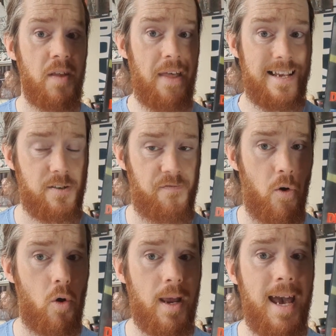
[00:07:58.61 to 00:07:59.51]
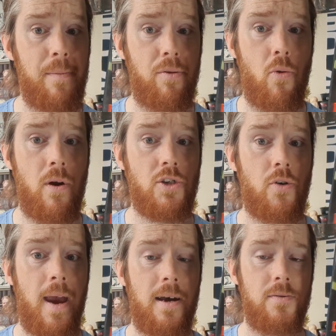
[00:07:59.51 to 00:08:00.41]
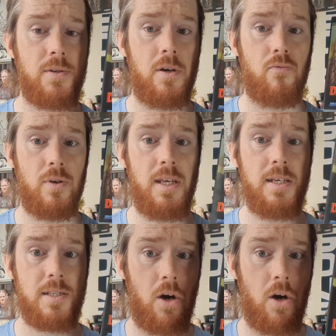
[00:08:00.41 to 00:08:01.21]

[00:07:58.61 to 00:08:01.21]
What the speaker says: That is the 4K Blue Underground release